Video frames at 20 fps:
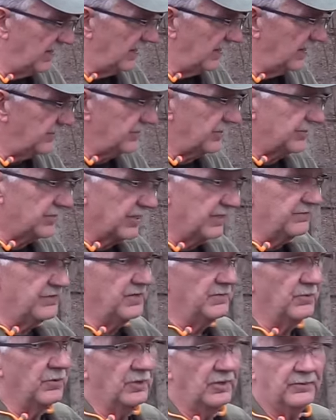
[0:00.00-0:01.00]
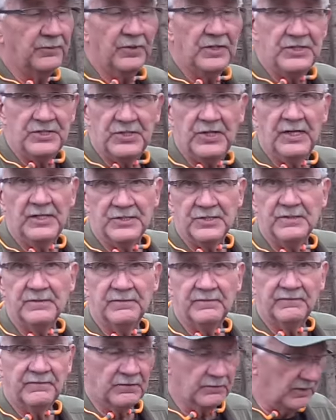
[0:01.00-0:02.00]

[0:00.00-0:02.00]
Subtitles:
It just gives you more appreciation for